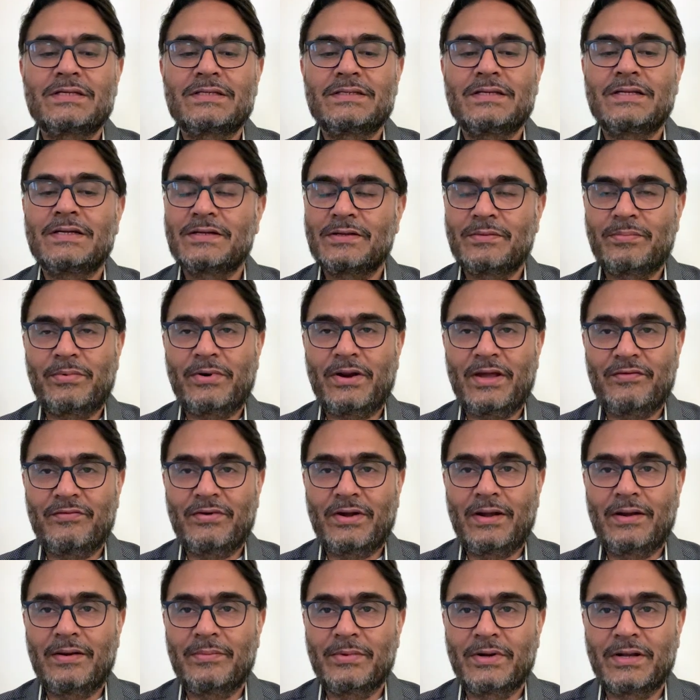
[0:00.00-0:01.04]
Center
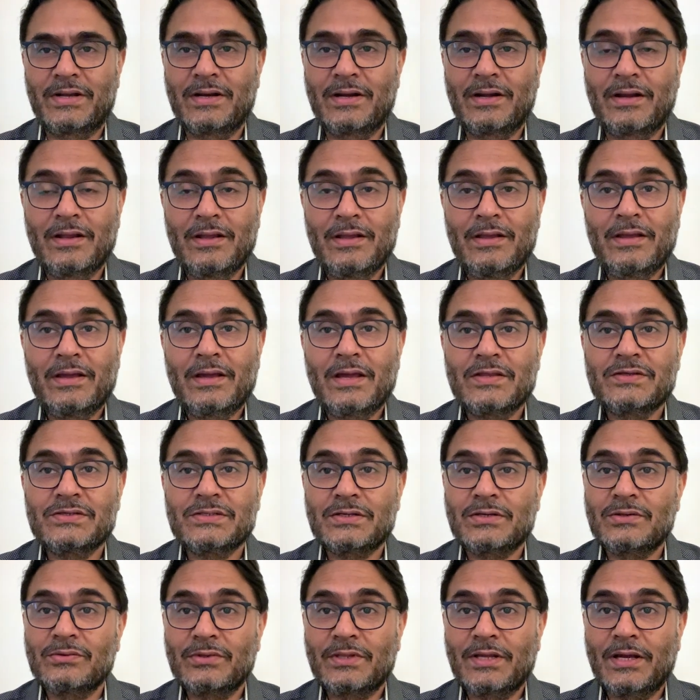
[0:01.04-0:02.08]
Private Limited. It's a
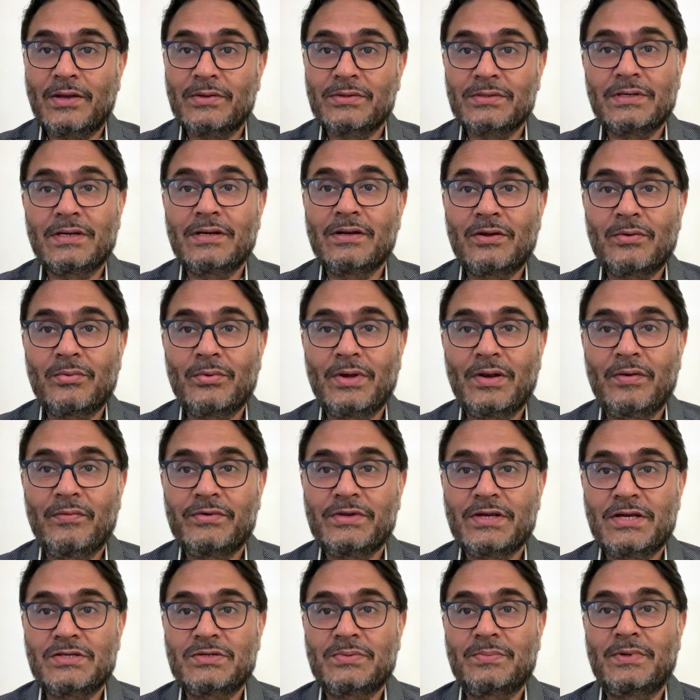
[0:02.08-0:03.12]
2012
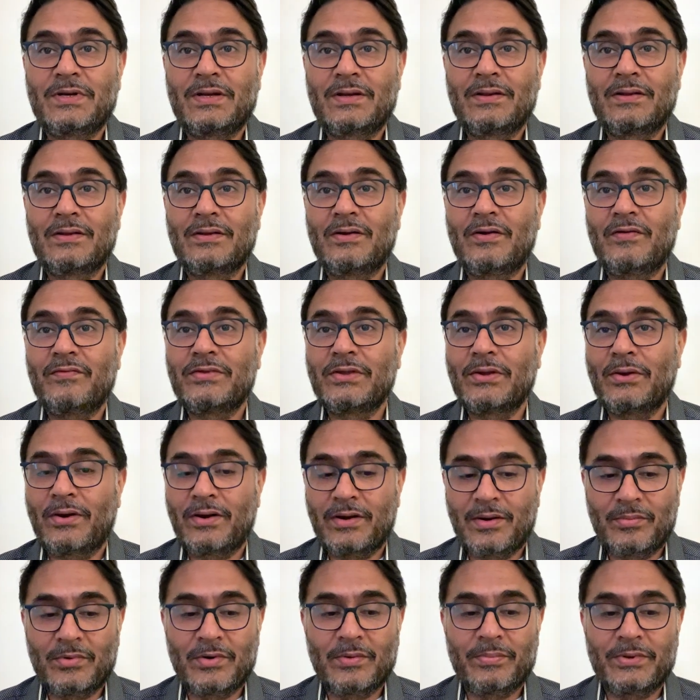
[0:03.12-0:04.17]
judgment of the
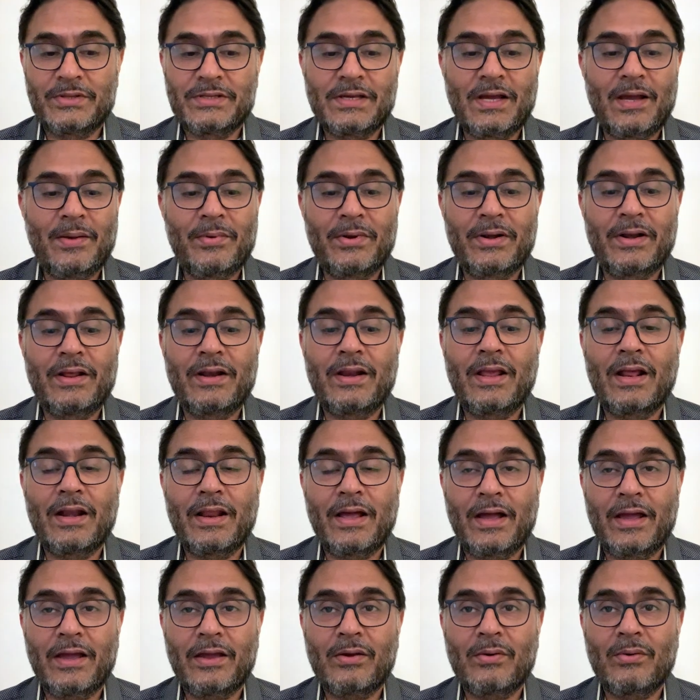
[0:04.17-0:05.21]
Honorable Punjab and
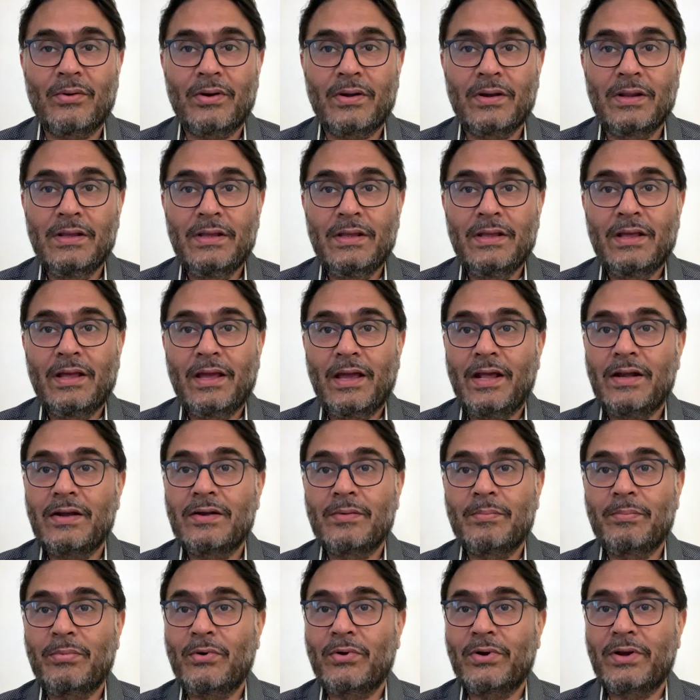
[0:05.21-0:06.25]
Haryana High Court and
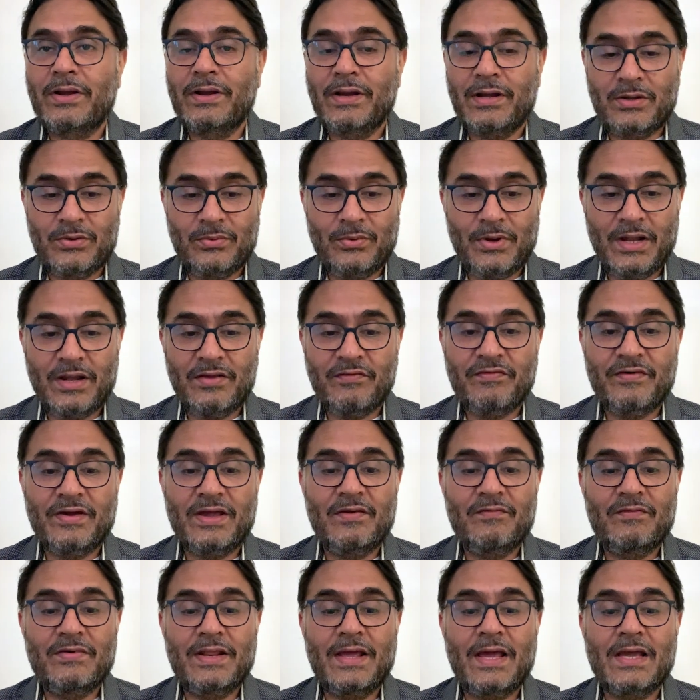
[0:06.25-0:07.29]
reported at
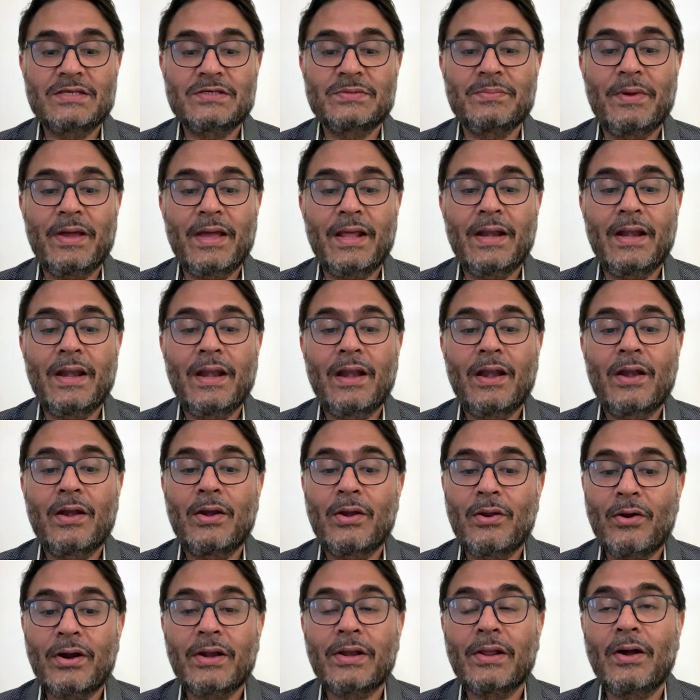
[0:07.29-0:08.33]
25
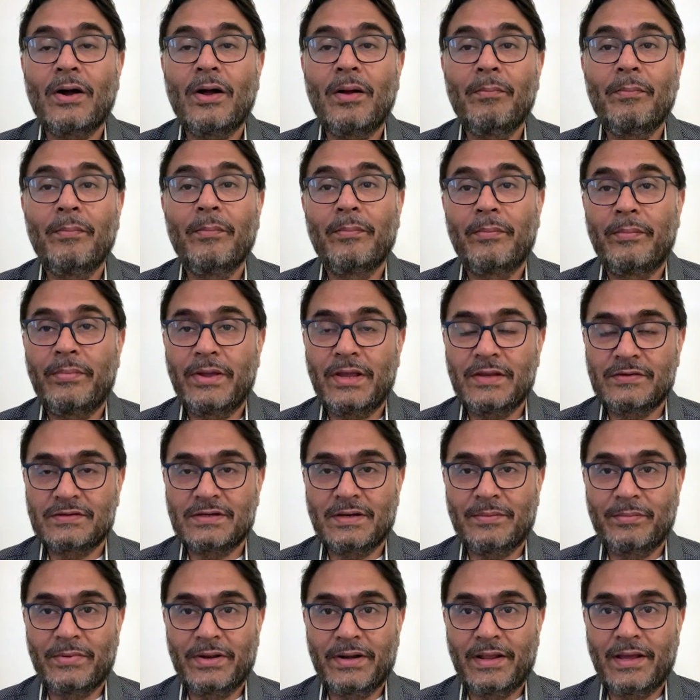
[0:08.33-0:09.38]
taxmann.com, page
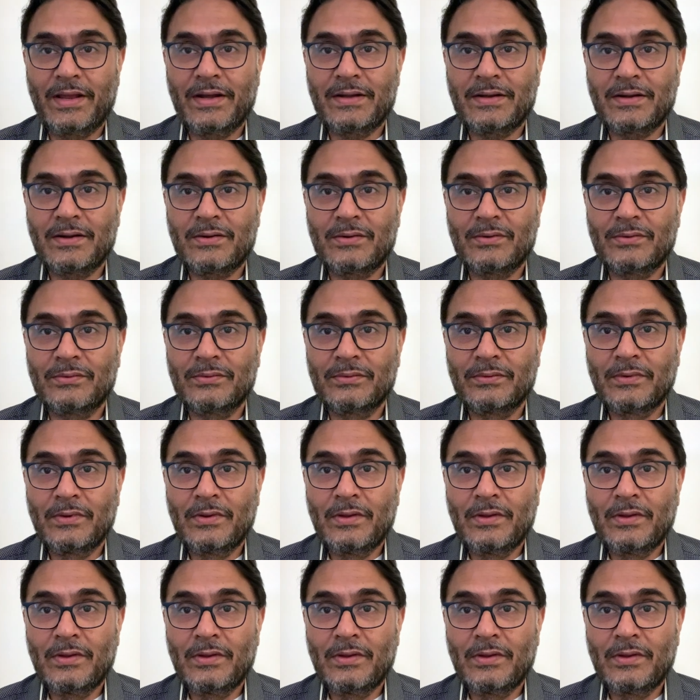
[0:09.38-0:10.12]
number 92.